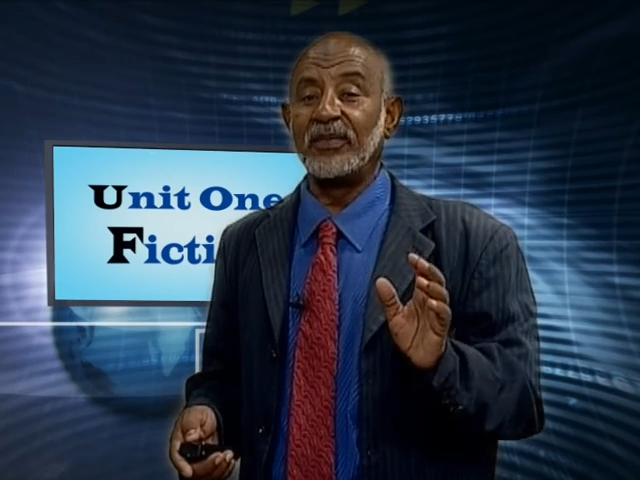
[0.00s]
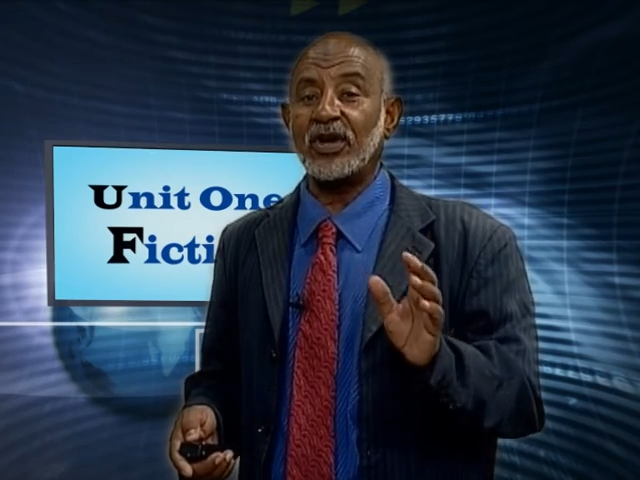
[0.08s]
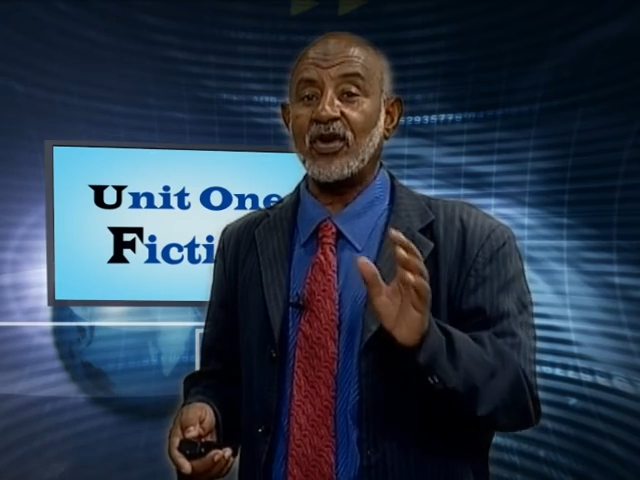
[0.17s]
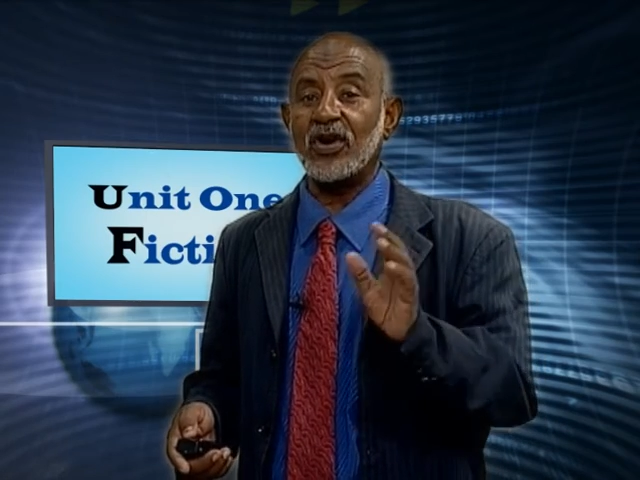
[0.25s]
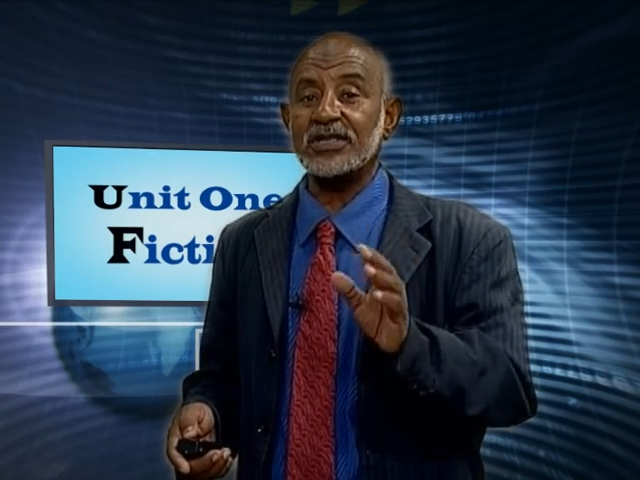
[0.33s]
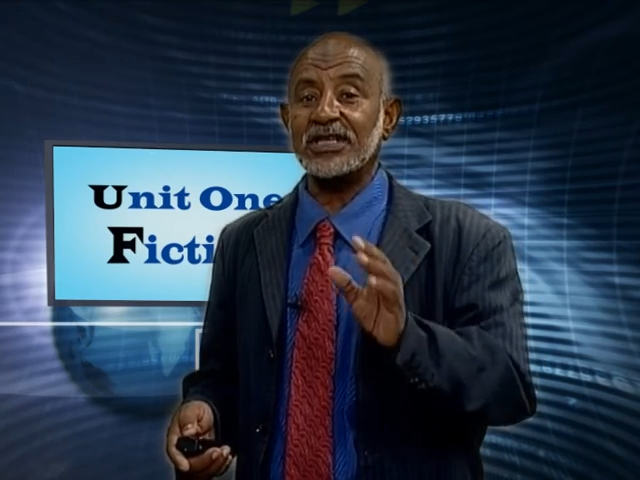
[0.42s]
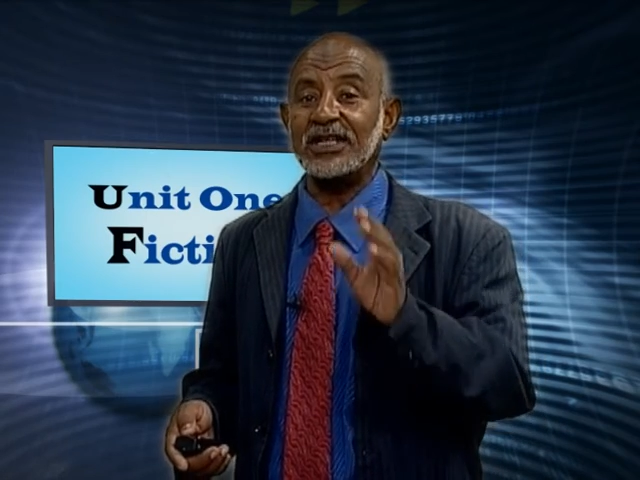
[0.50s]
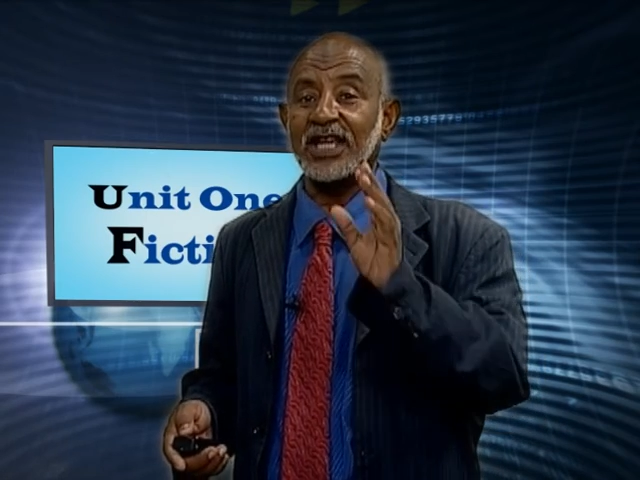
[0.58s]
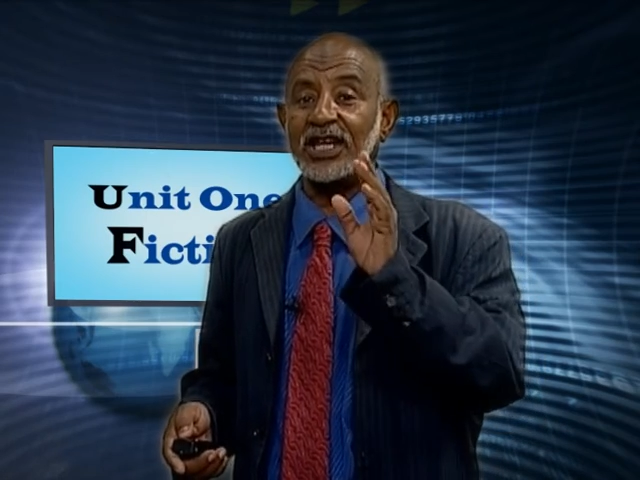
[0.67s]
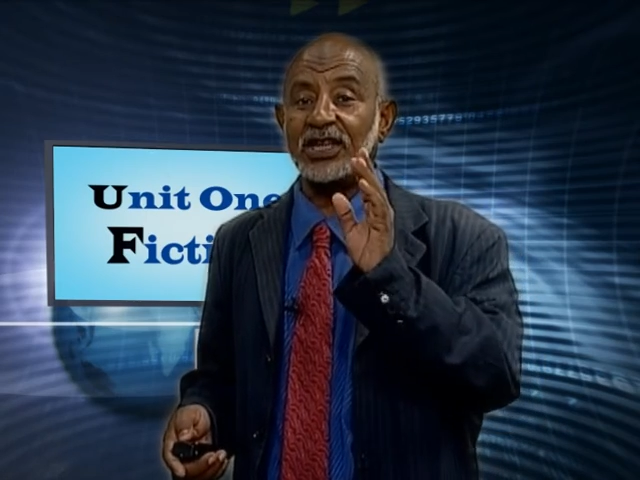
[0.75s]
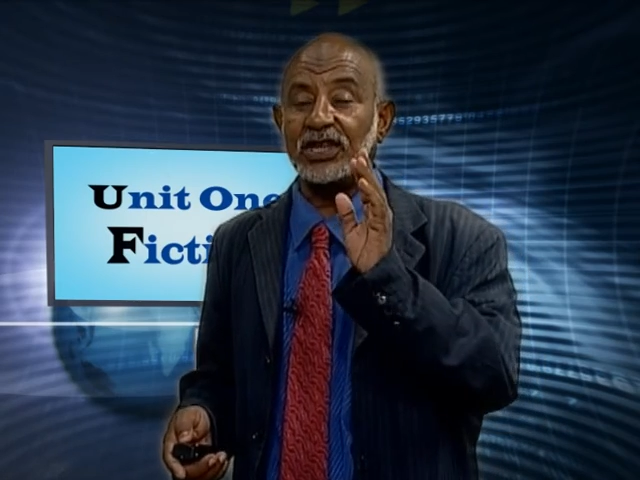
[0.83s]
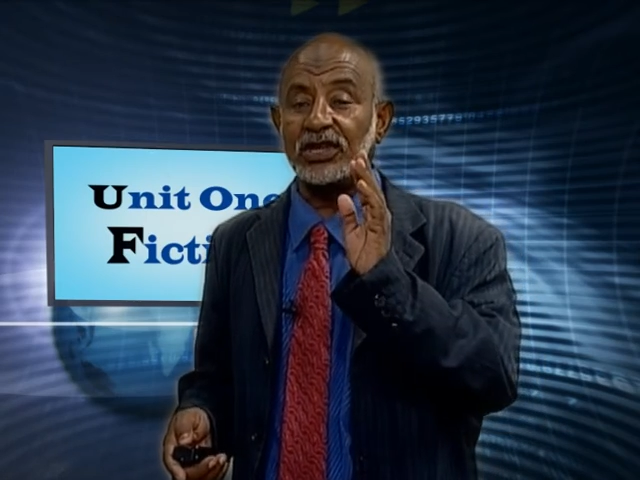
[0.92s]
because
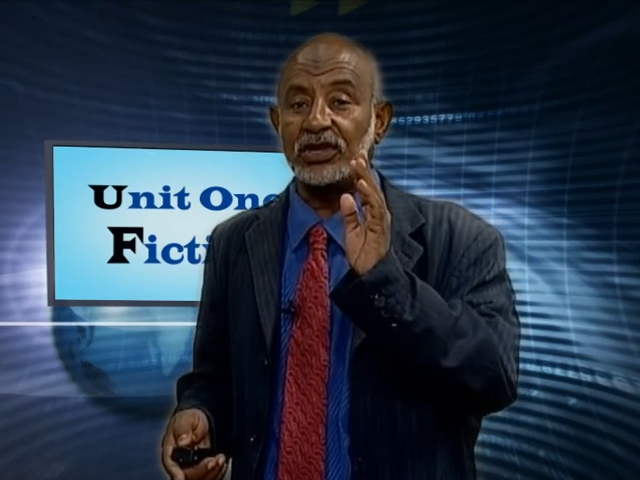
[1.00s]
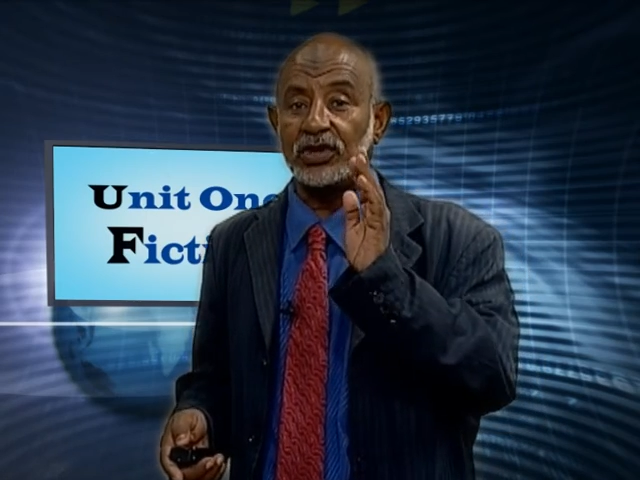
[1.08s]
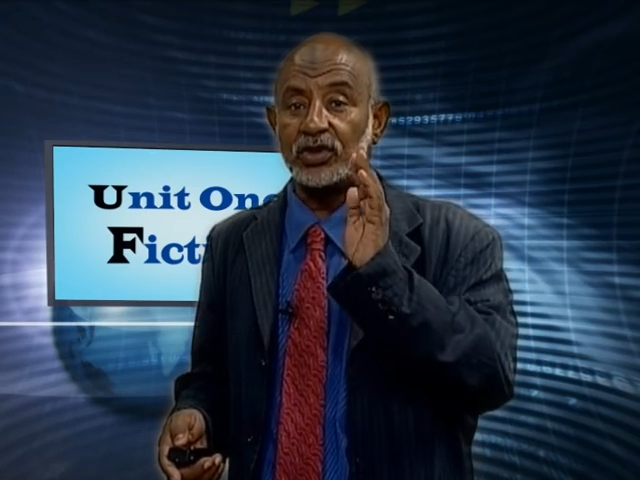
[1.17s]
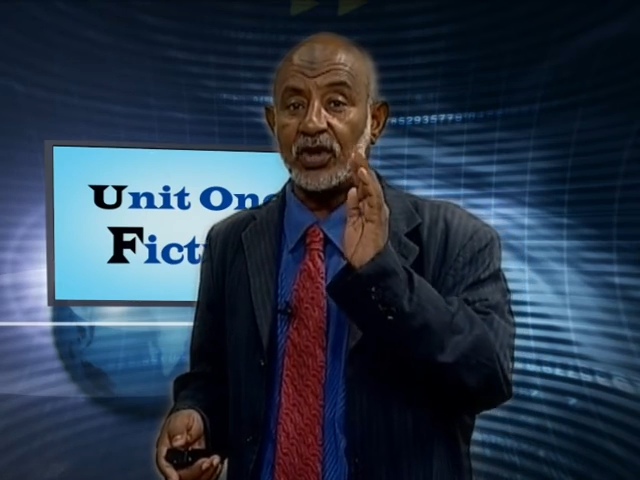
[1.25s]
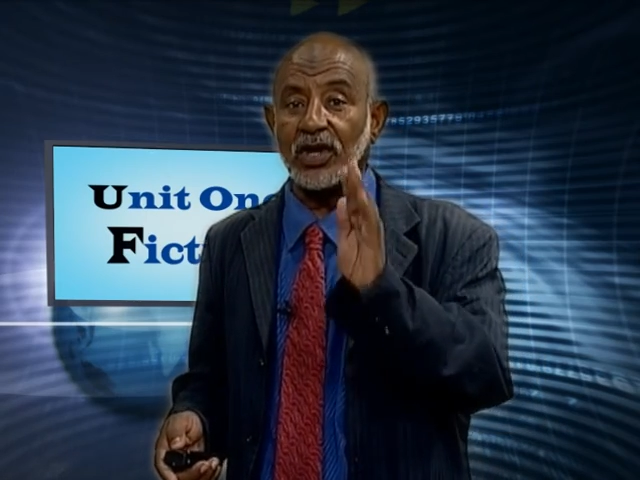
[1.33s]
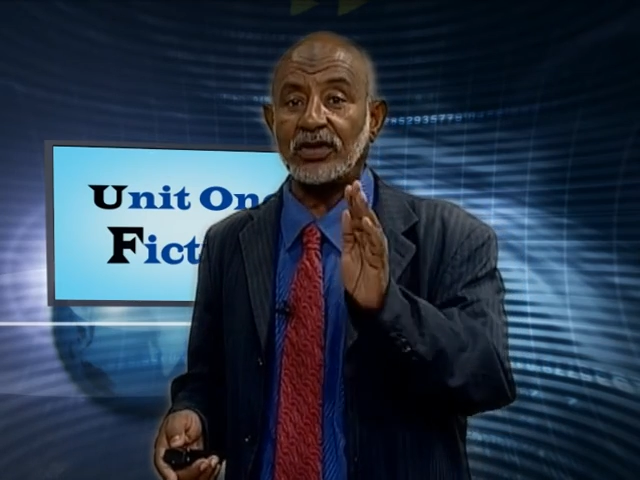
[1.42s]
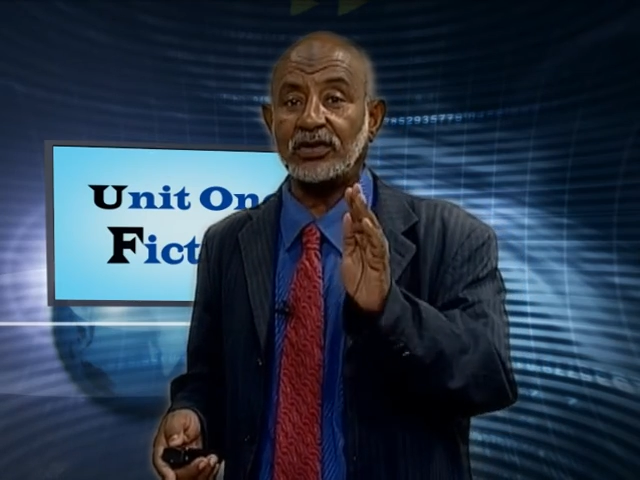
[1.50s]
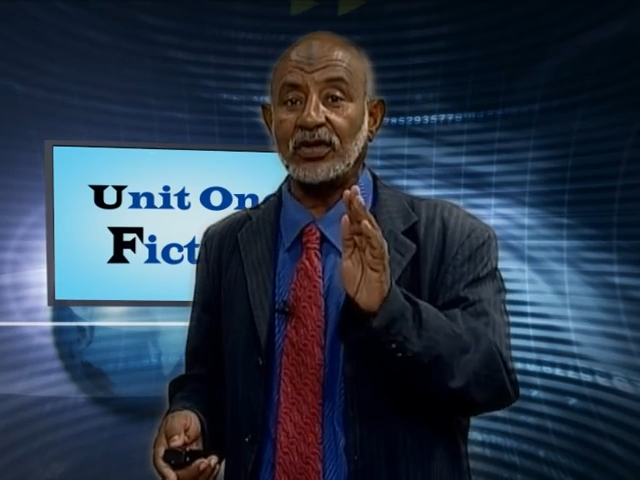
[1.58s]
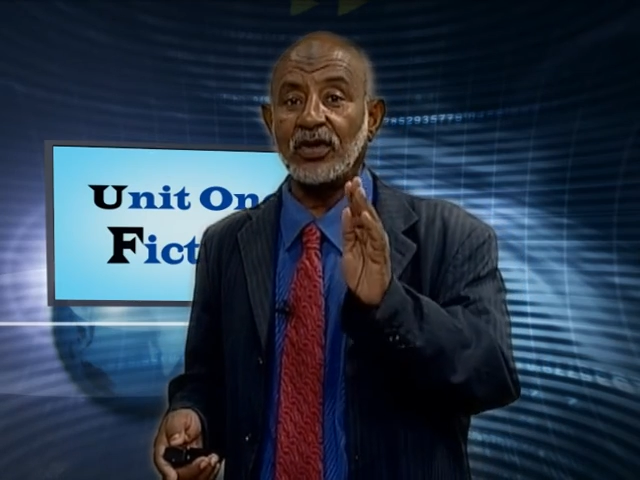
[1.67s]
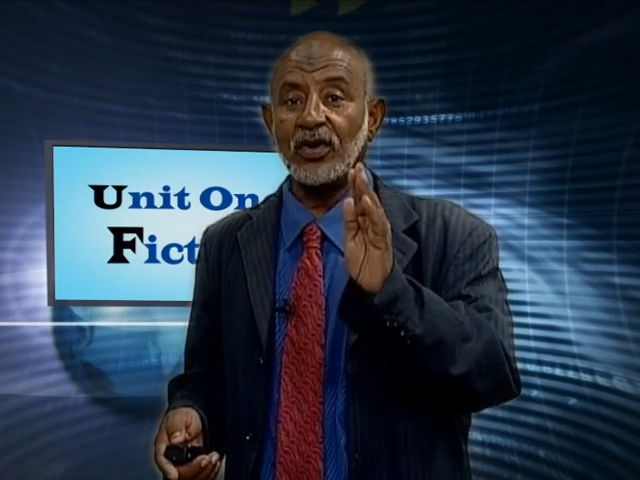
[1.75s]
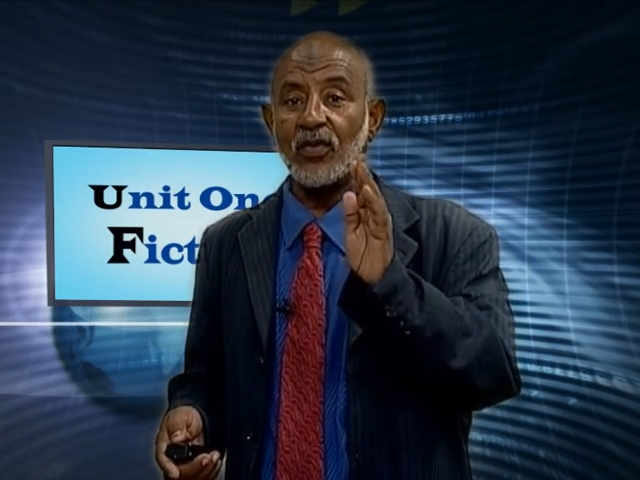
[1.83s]
they don't